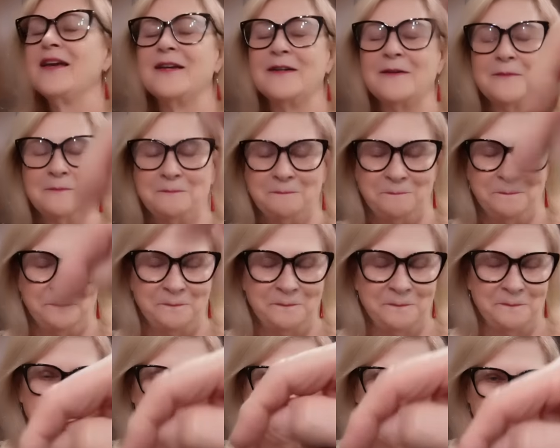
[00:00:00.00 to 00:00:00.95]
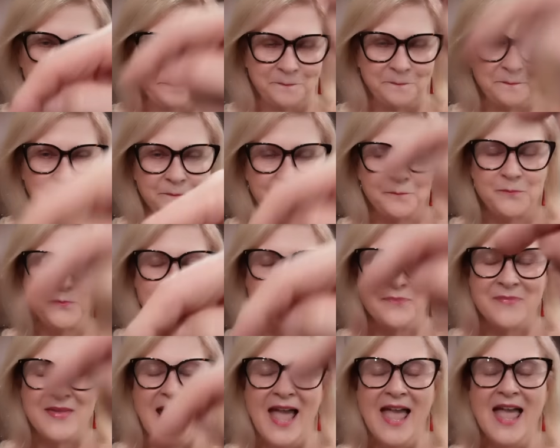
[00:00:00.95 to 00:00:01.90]
and anything you
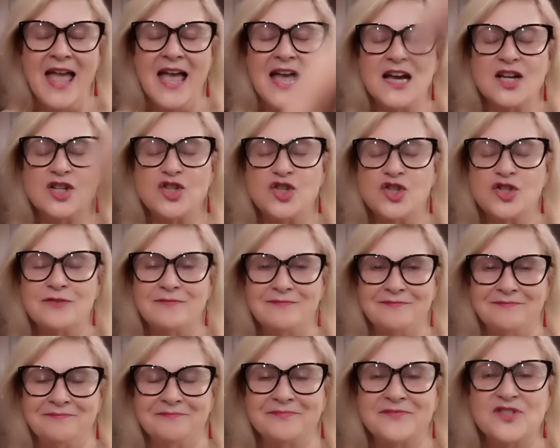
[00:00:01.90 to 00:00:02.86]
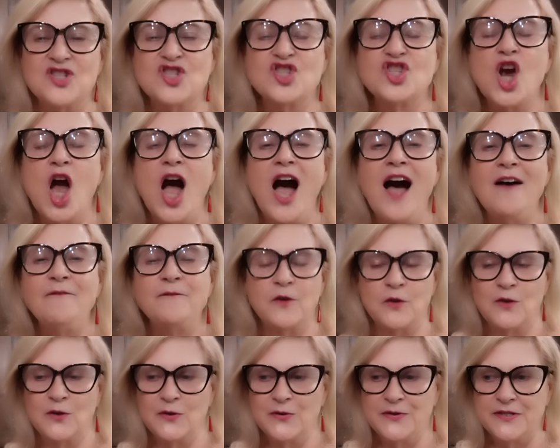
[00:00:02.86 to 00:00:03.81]
put on there stays in them holes.
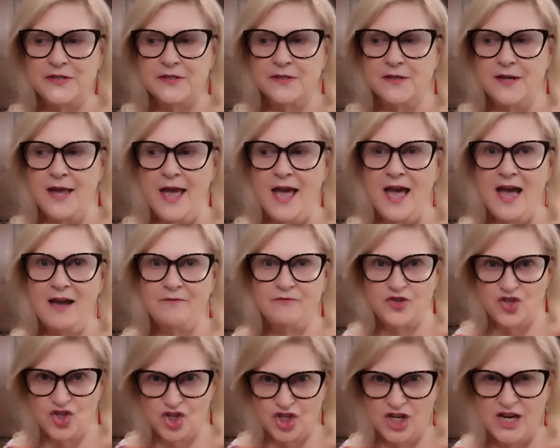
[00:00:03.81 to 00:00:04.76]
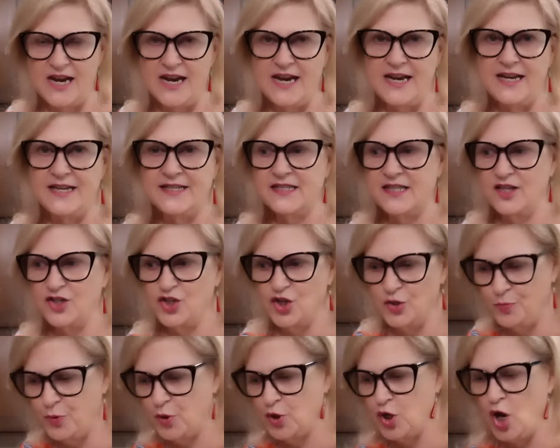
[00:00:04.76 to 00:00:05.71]
Chaffles have cheese that
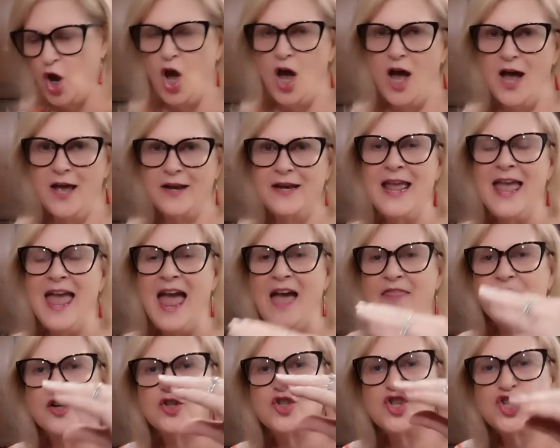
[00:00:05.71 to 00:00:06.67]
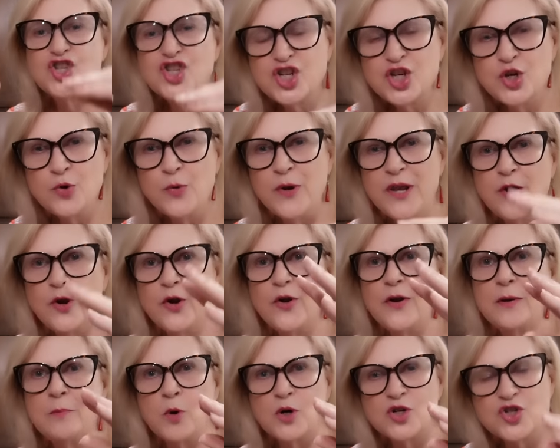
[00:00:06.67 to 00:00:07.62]
you put on, and they're
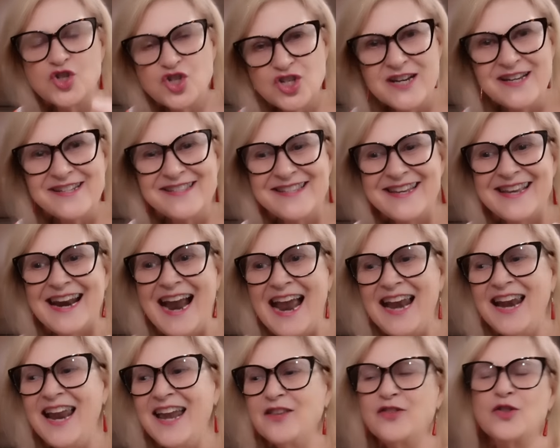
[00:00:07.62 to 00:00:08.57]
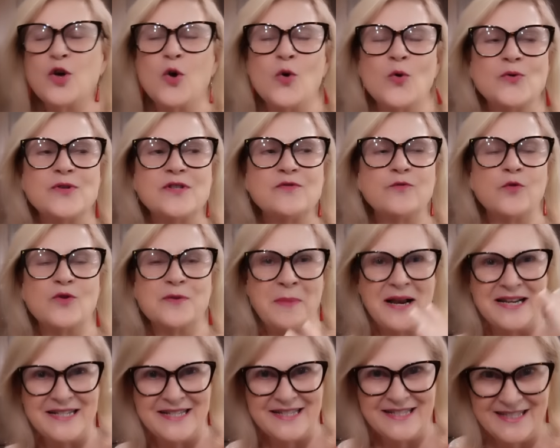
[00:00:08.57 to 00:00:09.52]
chewier and more cheesy, and I like those for
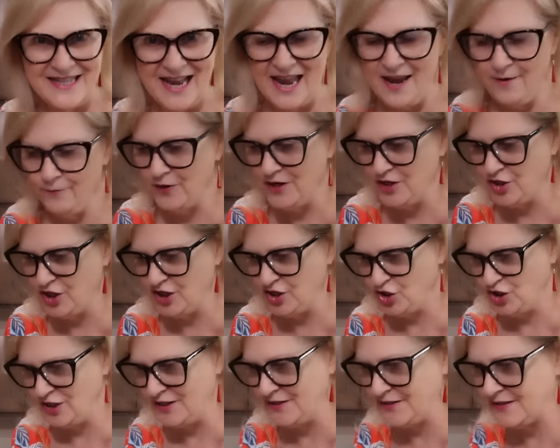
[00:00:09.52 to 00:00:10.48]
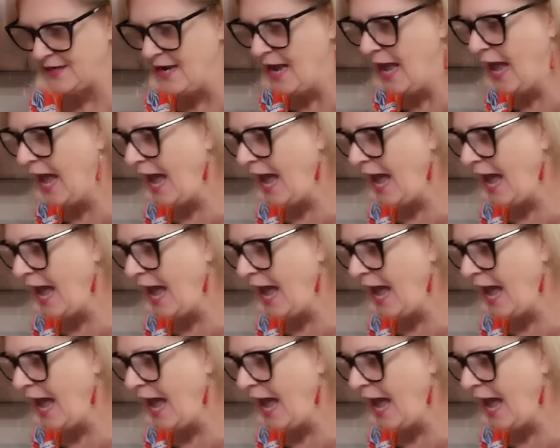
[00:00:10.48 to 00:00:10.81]
my savory dishes.